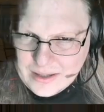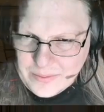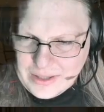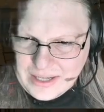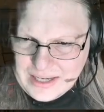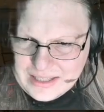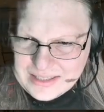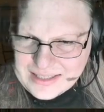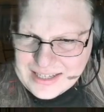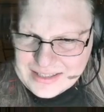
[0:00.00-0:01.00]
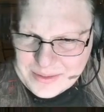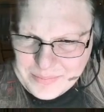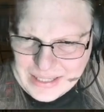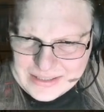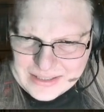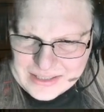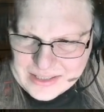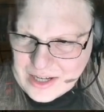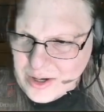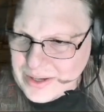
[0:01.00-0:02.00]
we need to just get some basics
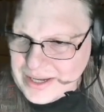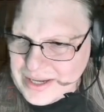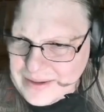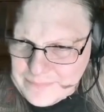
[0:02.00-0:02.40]
going.